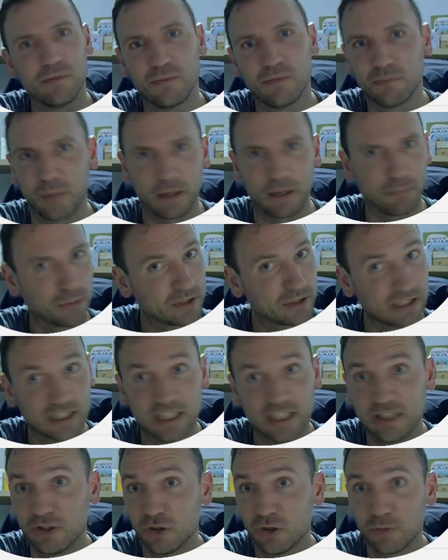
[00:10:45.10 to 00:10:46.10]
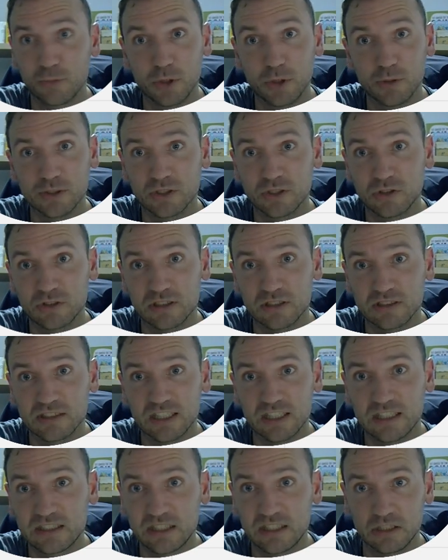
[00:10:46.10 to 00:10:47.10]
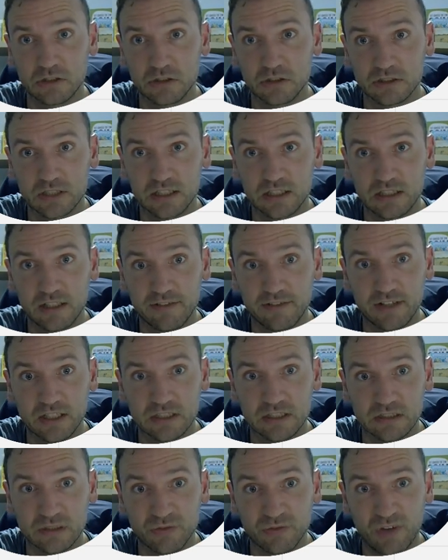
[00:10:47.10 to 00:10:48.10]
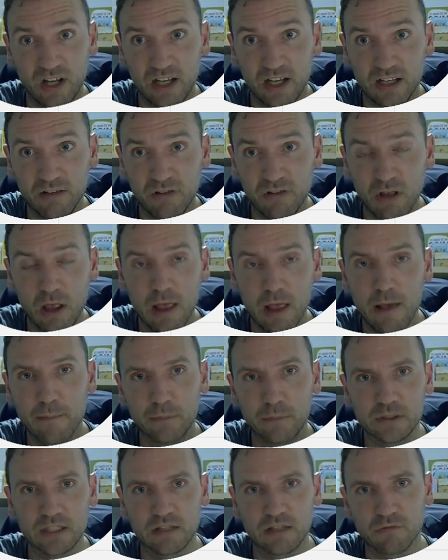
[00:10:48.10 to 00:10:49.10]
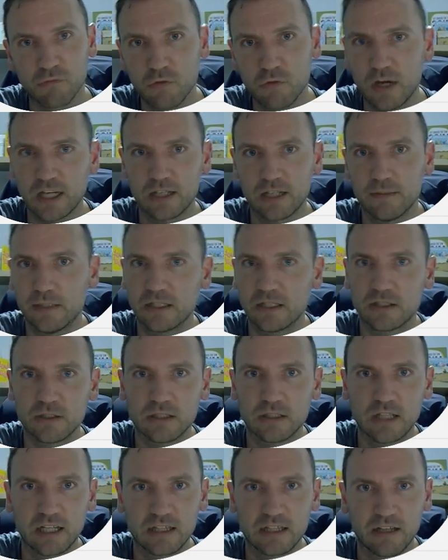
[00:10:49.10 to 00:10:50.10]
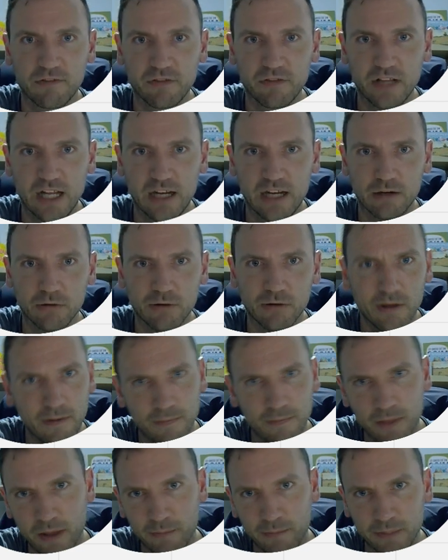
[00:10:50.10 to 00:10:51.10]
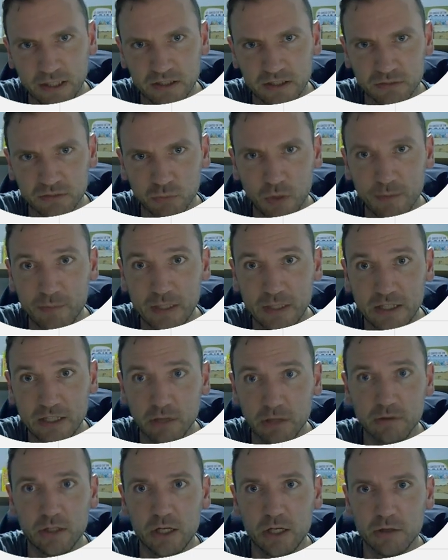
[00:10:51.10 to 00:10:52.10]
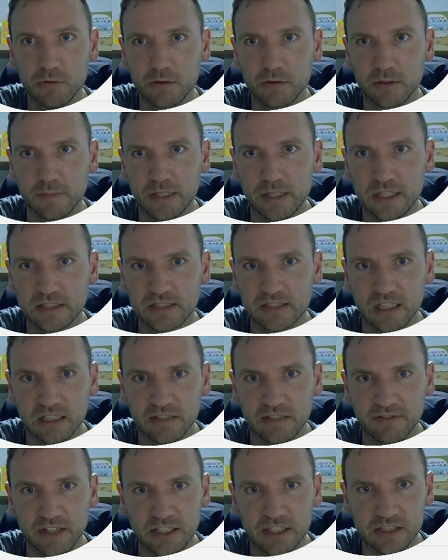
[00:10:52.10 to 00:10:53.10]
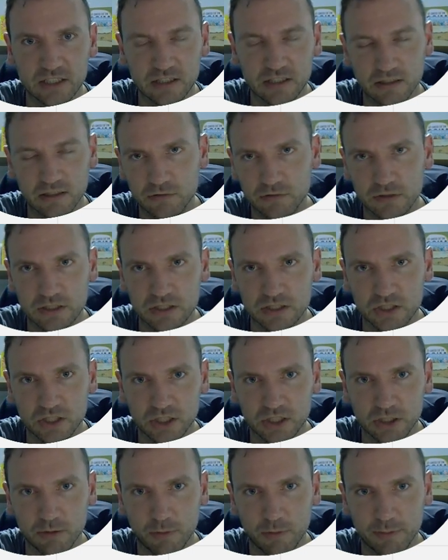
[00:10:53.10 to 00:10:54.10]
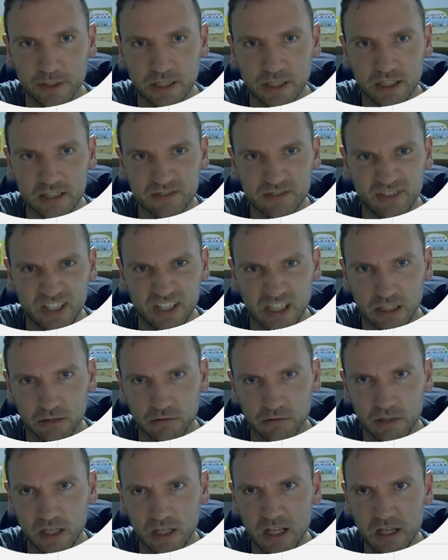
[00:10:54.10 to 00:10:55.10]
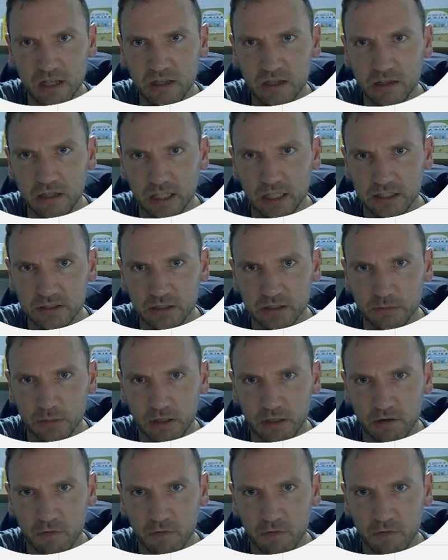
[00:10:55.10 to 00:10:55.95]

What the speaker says: by putting in your mu as 160 and your standard deviation is 5. But I'd recommend doing like that for now, because when we don't know the mean and standard deviation, which is going to come up in the next video, that's going to be a